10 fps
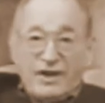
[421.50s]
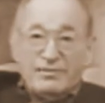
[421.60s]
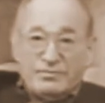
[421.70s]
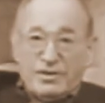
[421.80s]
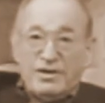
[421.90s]

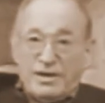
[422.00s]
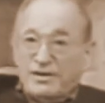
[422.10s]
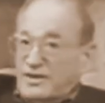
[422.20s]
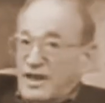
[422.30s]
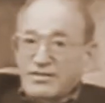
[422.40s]
developed
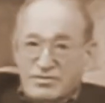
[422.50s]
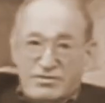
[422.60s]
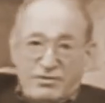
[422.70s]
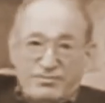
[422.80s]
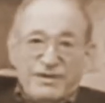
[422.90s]
a
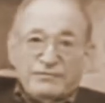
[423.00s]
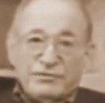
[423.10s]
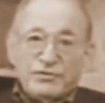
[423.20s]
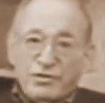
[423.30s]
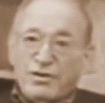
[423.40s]
telescope that
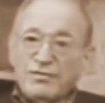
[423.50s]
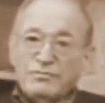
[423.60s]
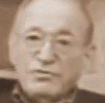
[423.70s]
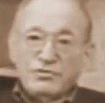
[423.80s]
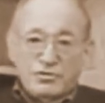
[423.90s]
would go on
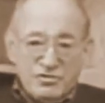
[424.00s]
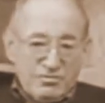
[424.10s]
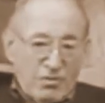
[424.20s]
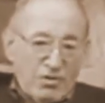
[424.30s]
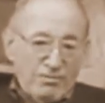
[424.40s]
the moon, a
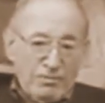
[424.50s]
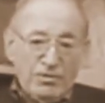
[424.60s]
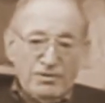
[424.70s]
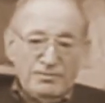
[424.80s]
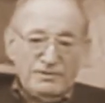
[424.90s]
small
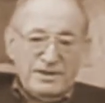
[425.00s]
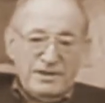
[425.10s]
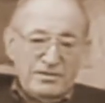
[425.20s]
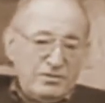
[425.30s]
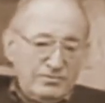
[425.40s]
portable
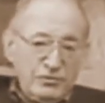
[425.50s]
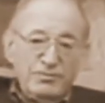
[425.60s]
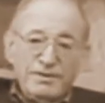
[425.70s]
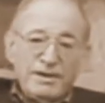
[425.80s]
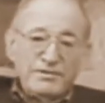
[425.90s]
telescope,
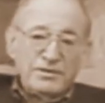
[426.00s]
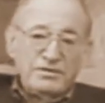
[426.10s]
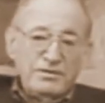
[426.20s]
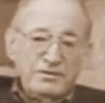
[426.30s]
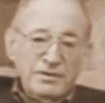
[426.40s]
no bigger
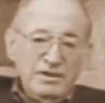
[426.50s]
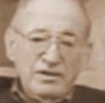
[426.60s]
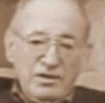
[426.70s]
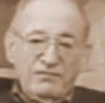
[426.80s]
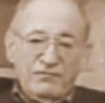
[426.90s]
than
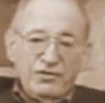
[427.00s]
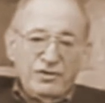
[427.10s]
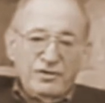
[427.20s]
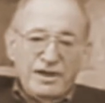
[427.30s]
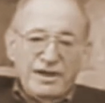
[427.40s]
a
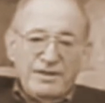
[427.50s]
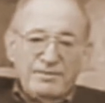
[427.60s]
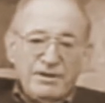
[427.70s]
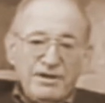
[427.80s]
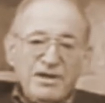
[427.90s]
foot in
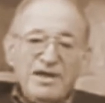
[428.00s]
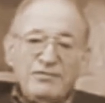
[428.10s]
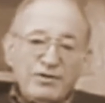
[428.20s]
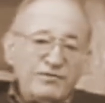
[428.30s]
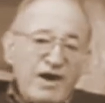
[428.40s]
diameter.
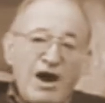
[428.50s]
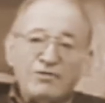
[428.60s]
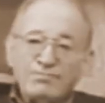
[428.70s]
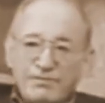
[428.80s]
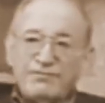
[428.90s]
It would have
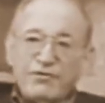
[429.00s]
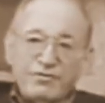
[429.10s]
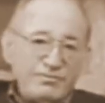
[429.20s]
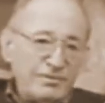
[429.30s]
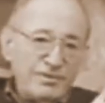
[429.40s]

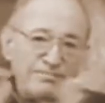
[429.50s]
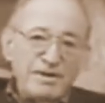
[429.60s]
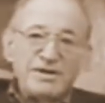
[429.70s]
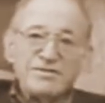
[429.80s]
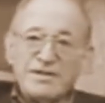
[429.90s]
outperformed the
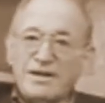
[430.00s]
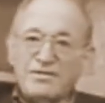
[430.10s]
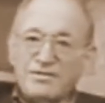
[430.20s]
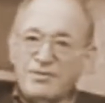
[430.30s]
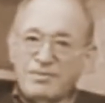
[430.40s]
biggest
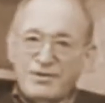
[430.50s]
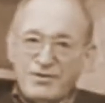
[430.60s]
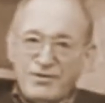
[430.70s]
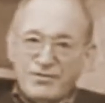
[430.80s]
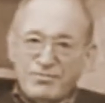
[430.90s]
telescope
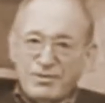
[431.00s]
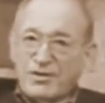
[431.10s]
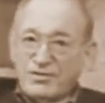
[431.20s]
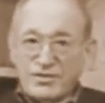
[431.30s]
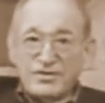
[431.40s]
on Earth
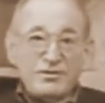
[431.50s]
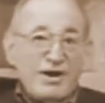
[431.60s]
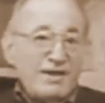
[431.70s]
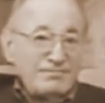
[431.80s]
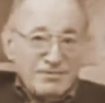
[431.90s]
because there's
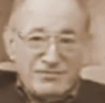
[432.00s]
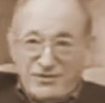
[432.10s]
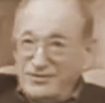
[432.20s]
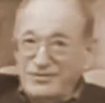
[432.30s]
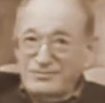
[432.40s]
no
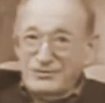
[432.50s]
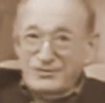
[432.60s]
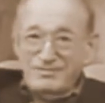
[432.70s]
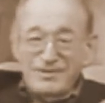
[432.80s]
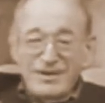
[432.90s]
atmosphere on the
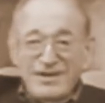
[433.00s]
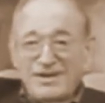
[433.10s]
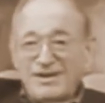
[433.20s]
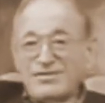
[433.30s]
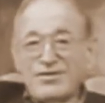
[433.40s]
moon.
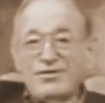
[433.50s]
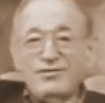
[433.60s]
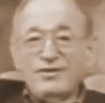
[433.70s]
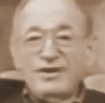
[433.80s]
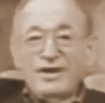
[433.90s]
And
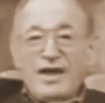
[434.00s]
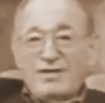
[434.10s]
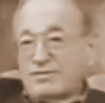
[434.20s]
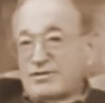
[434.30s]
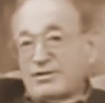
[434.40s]
so
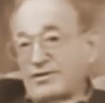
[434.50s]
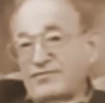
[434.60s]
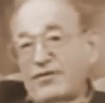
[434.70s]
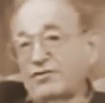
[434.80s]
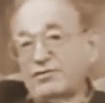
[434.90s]
I was
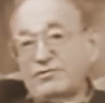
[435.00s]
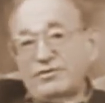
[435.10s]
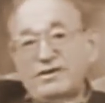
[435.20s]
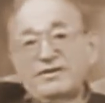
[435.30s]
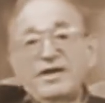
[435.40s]
looking forward
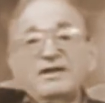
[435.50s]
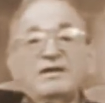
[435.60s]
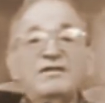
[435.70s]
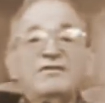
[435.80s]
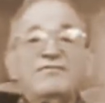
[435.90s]
to it, and
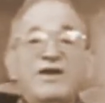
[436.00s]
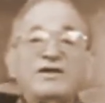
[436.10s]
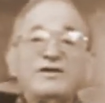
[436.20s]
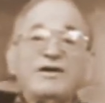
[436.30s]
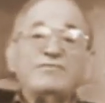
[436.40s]
then the
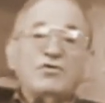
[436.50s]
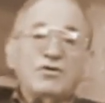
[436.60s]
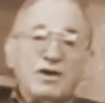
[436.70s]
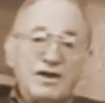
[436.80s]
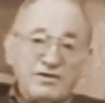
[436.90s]
Vietnam
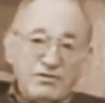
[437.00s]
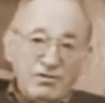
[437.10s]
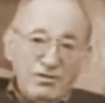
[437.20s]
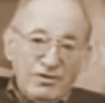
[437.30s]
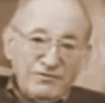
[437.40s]
War cut it
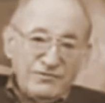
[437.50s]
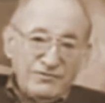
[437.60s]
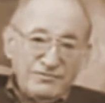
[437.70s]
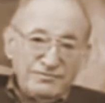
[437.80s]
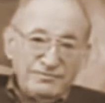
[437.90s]
all
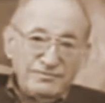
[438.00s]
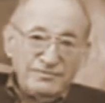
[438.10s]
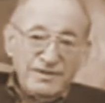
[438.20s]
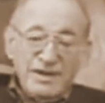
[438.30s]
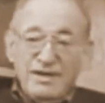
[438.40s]
off,
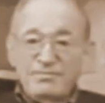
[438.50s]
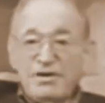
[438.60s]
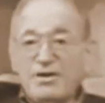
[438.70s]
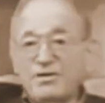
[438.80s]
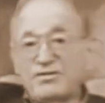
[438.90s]

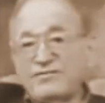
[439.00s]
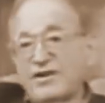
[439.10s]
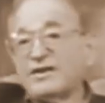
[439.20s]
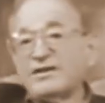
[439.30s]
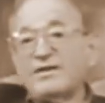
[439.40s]
because the
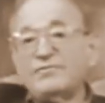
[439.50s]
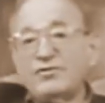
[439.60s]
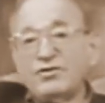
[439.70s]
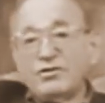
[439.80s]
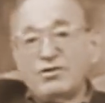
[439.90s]
Vietnam
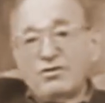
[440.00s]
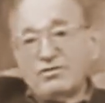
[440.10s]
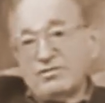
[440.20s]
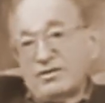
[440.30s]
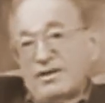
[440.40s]
War
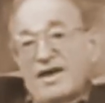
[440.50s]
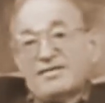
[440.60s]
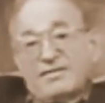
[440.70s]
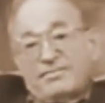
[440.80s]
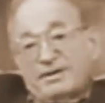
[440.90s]
caused the
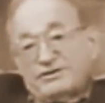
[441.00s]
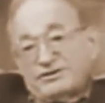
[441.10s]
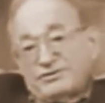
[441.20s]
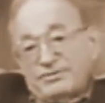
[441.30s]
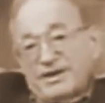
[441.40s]
NASA
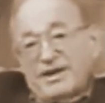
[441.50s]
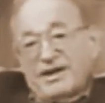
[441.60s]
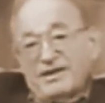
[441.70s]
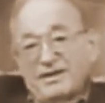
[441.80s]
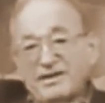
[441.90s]
budget to be
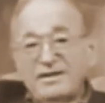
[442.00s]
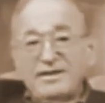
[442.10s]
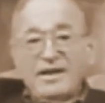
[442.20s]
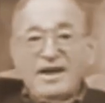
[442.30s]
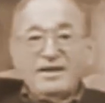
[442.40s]
cut,
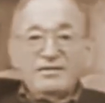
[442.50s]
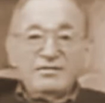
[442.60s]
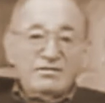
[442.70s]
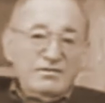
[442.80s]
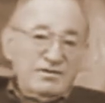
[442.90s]

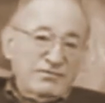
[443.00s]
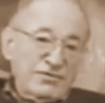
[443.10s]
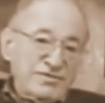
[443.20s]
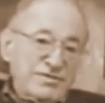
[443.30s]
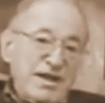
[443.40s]
and
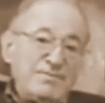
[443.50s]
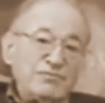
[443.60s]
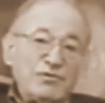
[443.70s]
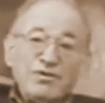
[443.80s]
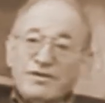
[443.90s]
we
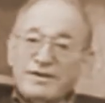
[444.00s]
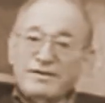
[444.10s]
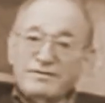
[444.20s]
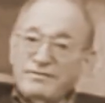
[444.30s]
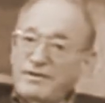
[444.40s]
stopped
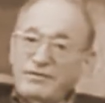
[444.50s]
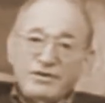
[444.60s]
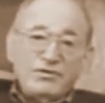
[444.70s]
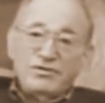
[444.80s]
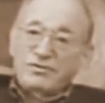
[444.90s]
working, and
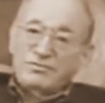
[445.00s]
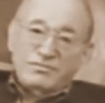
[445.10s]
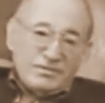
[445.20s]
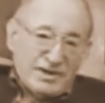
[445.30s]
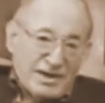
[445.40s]
we
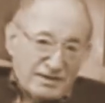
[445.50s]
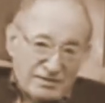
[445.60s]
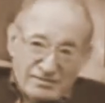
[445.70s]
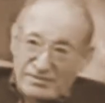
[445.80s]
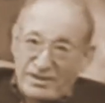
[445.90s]
couldn't
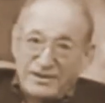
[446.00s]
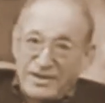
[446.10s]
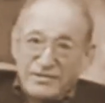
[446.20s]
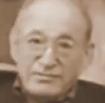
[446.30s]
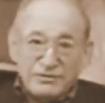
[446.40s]
get
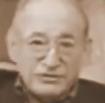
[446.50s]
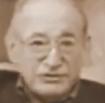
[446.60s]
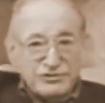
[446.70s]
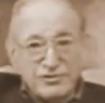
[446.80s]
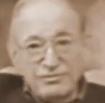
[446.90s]
another
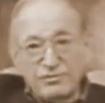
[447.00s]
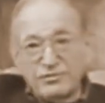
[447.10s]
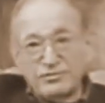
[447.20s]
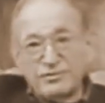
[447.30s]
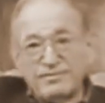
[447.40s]
mission to the
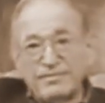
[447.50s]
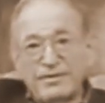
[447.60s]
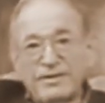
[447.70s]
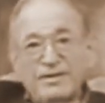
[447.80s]
moon